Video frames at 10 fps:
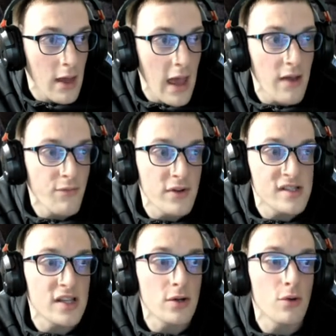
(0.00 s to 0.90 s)
every
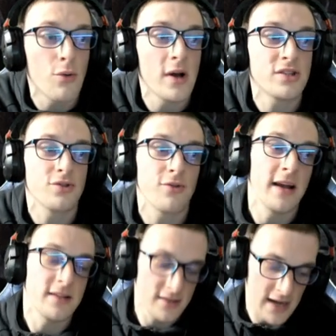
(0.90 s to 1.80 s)
single question
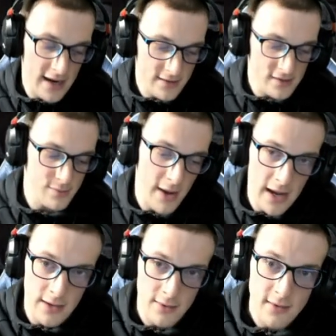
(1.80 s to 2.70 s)
right to tie this
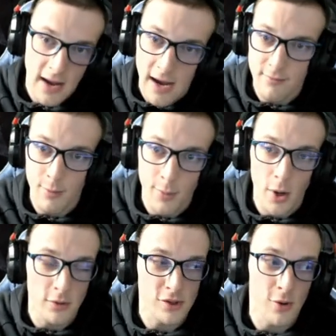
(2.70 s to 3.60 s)
man to have the
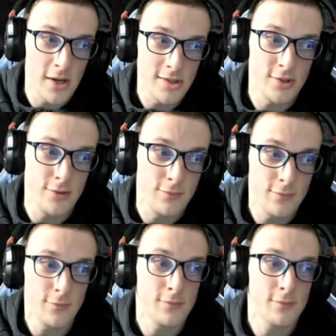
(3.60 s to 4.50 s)
bonus question.
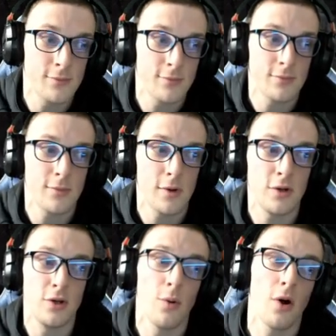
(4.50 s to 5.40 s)

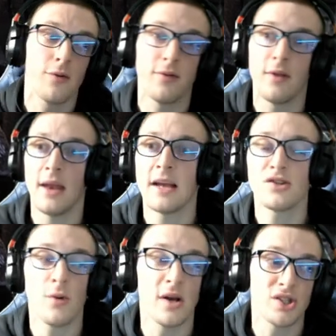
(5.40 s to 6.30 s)
And you are right. the
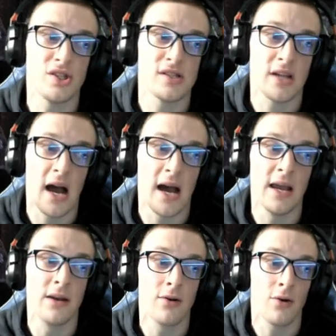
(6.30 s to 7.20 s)
next question is nine.
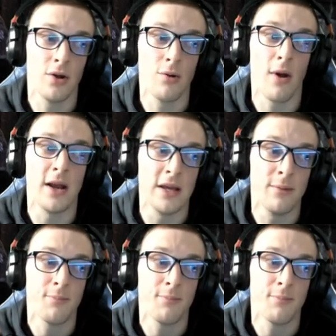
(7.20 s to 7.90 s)
Are you ready?